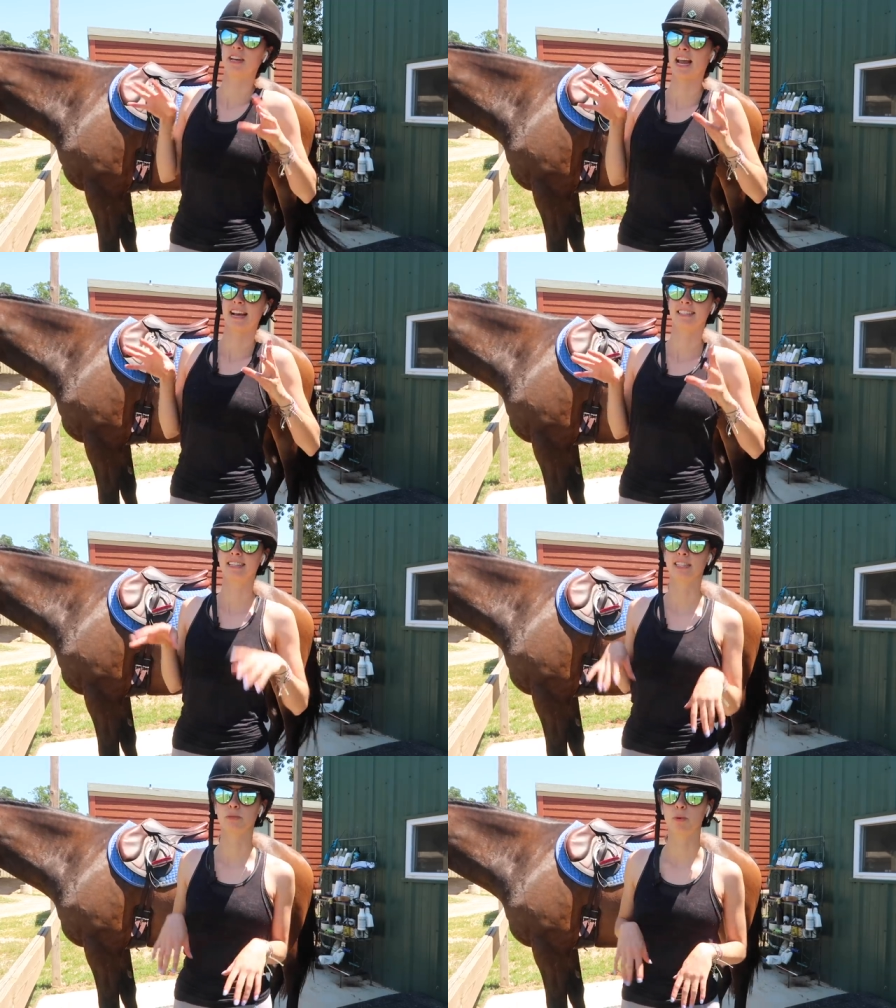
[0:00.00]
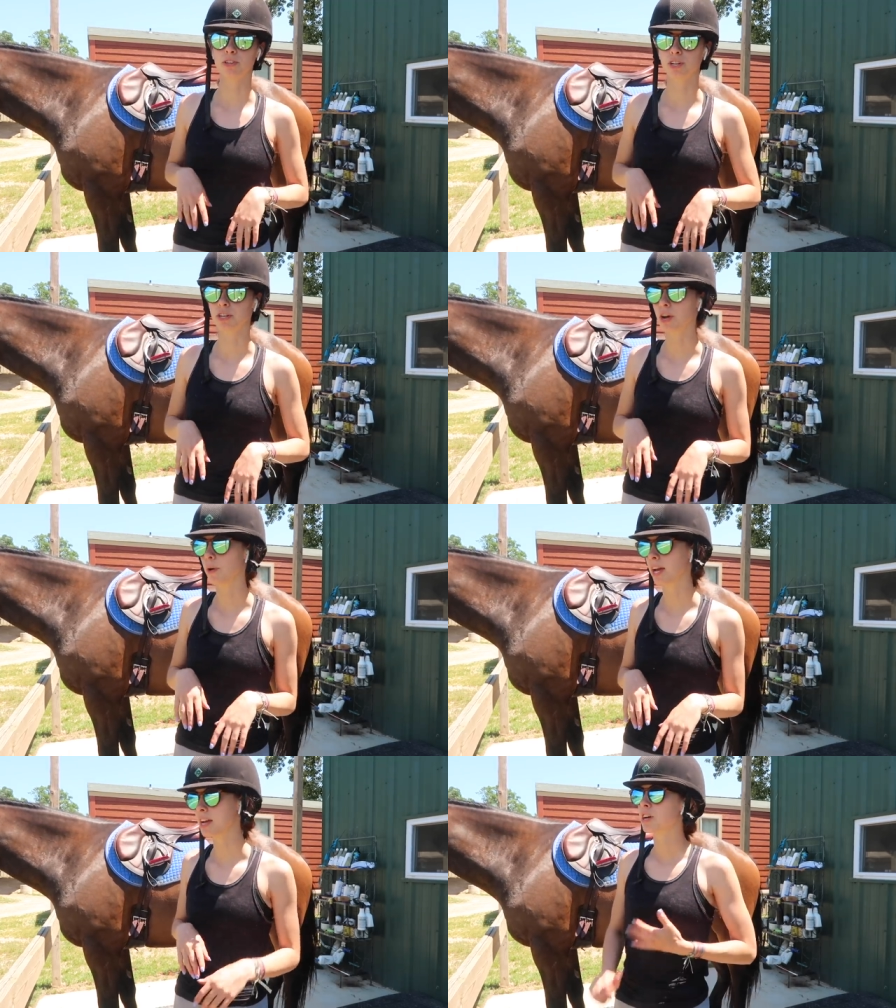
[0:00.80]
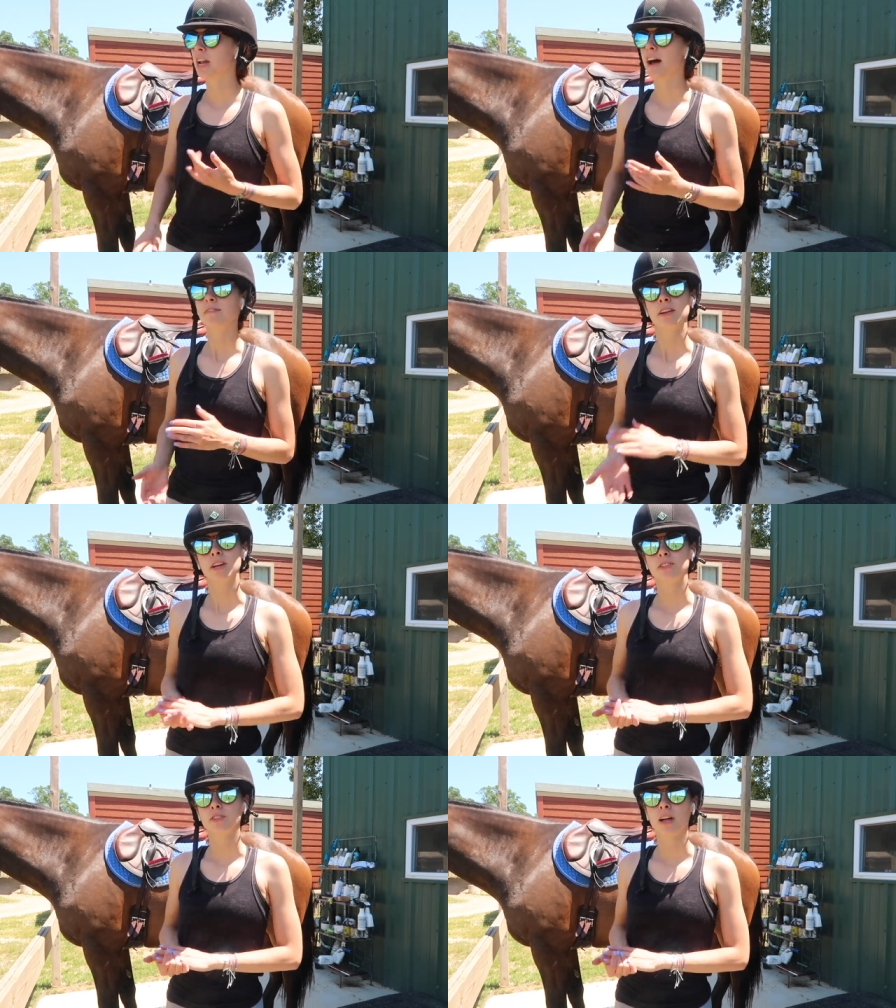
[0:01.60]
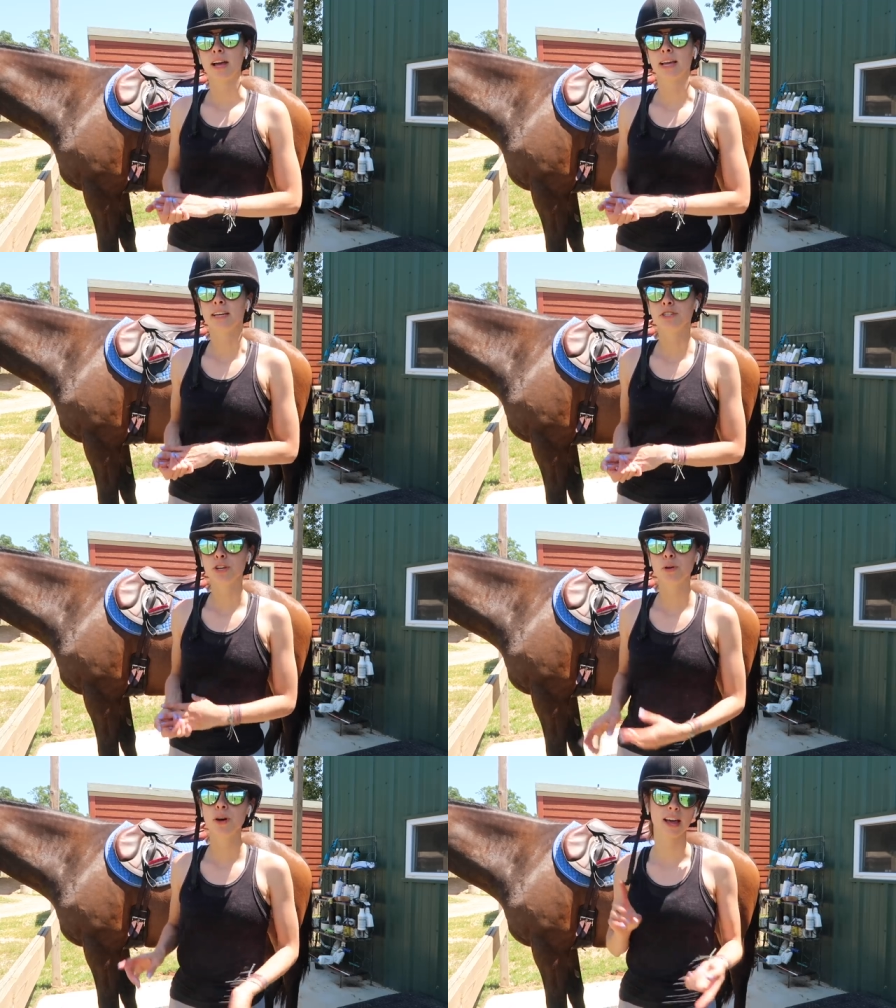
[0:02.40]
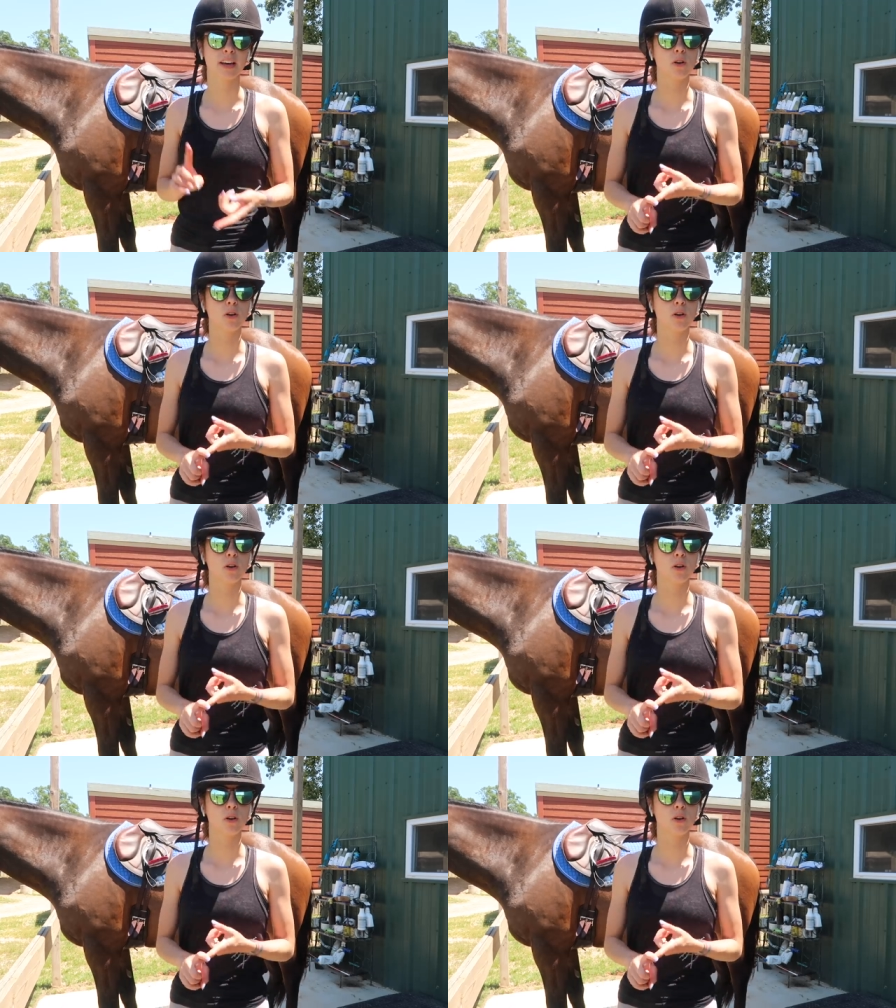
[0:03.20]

of a nasty expression going, could have an underlying issue like